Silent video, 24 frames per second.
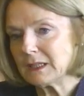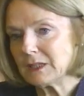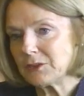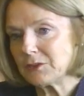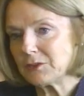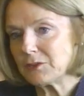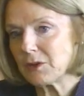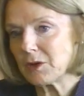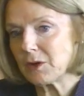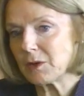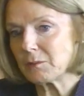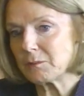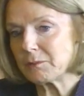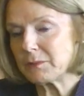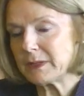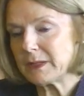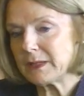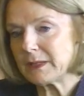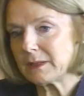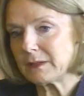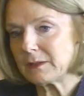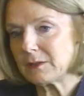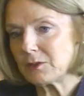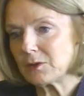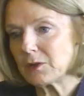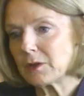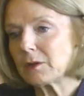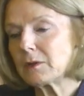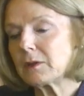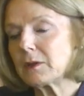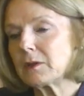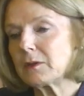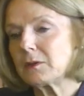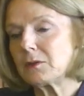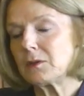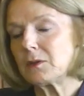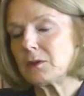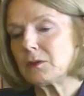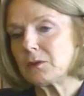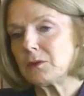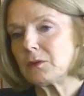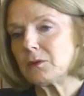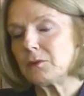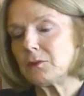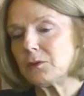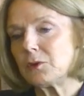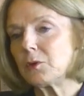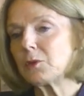you're not being you're not
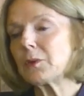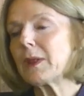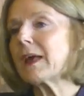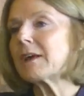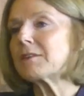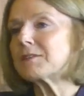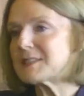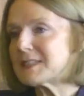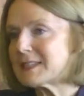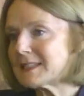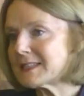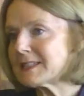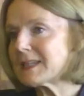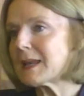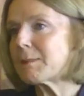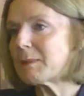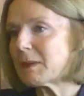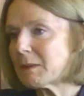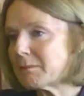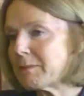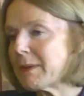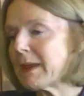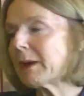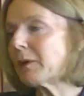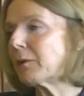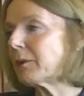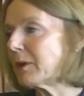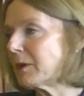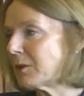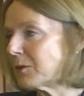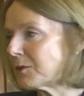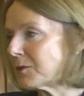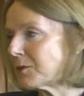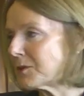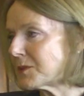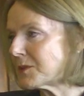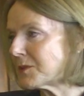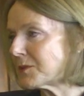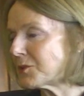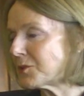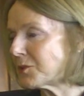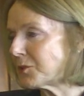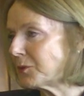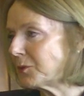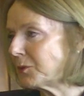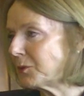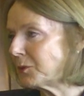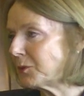you don't have systemic barriers
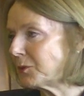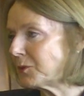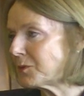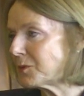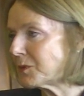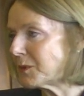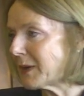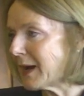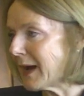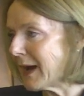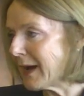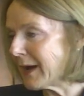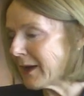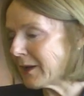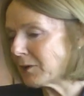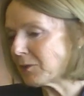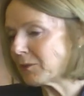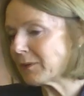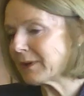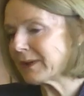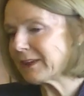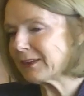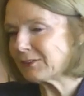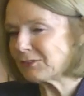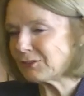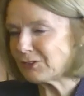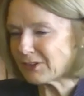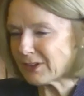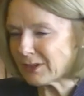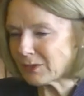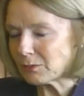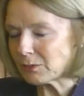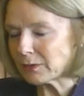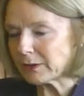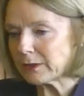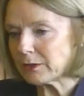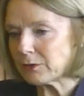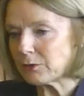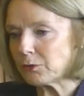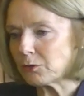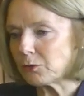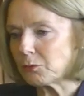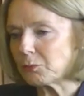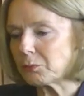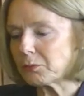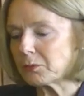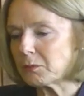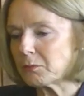to to hiring and generally
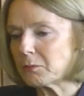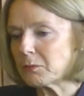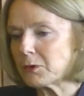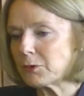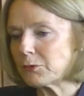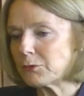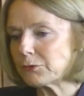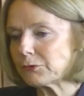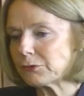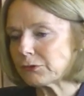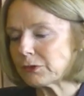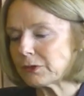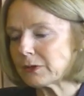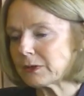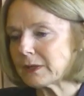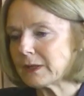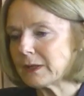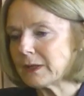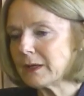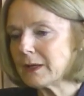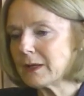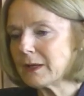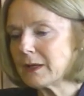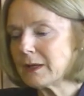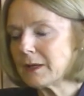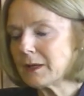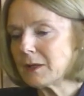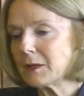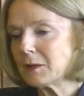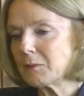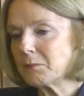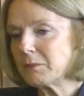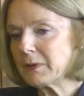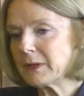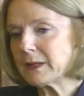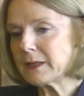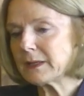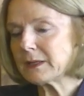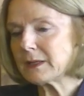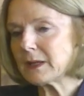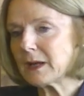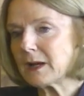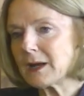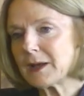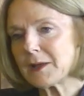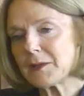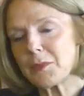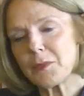to promotion. But
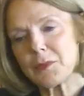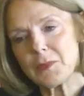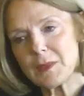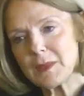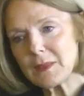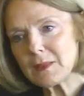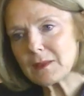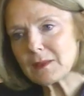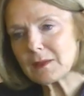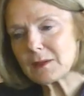I think